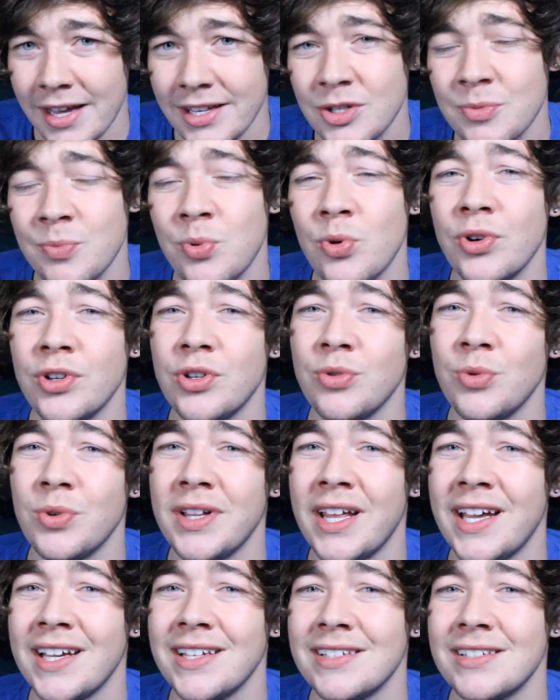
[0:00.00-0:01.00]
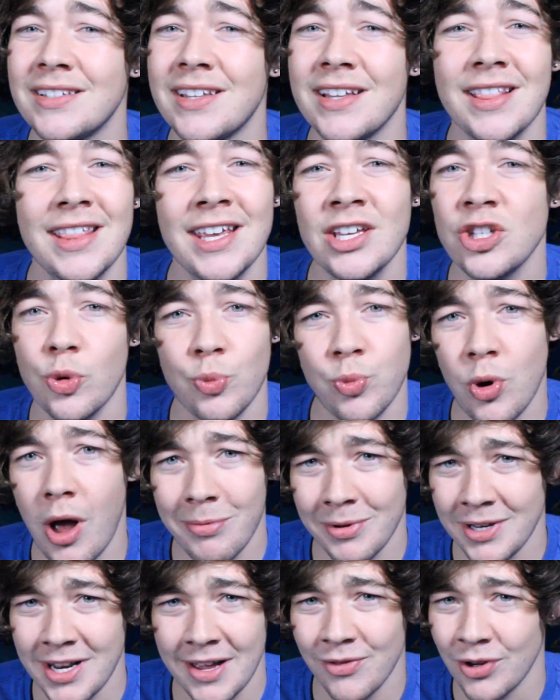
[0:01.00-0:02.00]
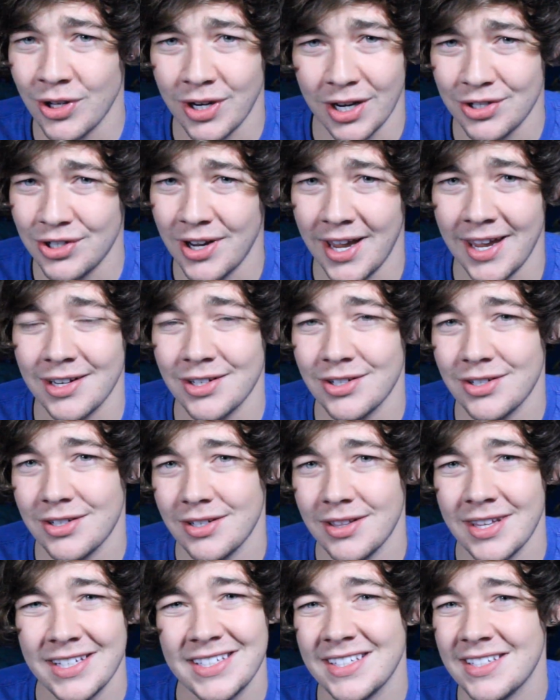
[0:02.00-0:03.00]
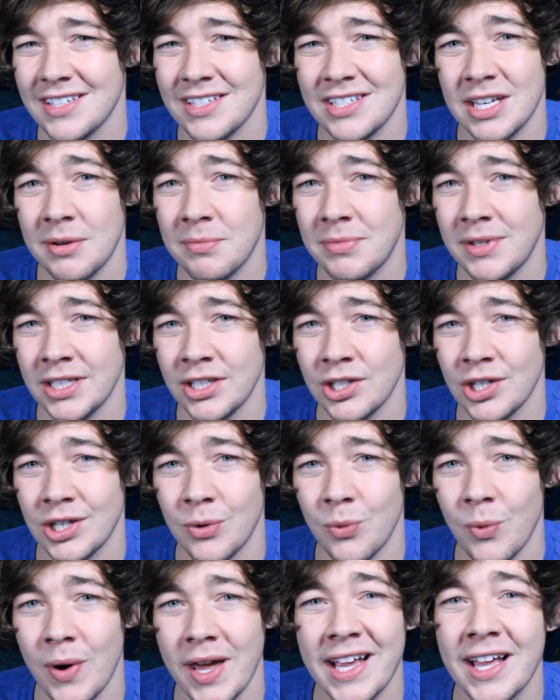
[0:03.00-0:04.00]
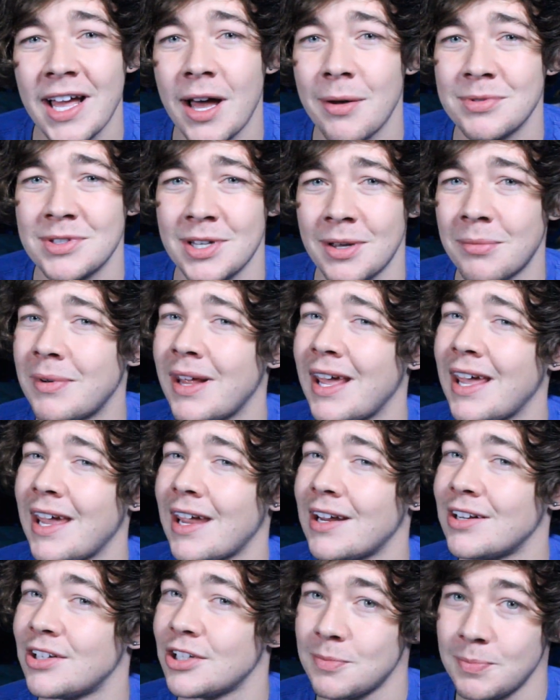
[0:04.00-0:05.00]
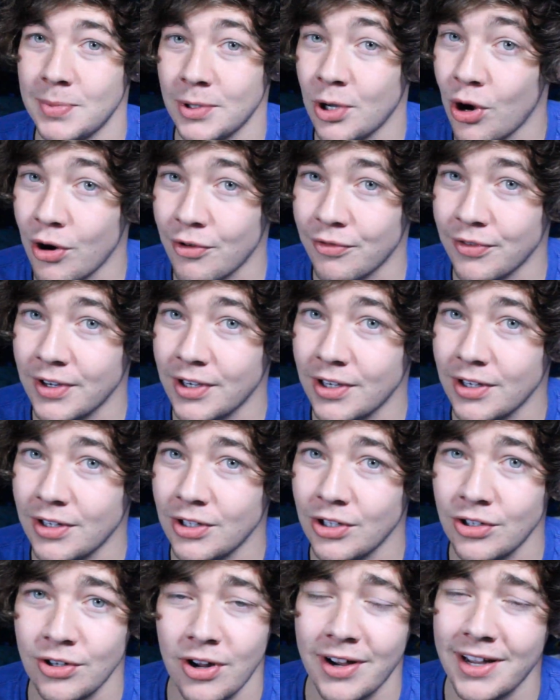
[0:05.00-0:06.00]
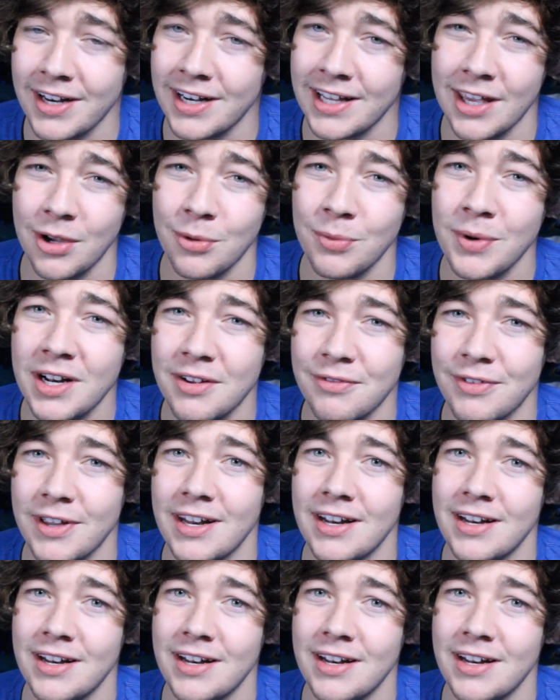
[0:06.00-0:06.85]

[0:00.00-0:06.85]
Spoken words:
it's important to realize that things are probably never going to change. This isn't something you're going to wake up someday and just be over. You're not going to get rid of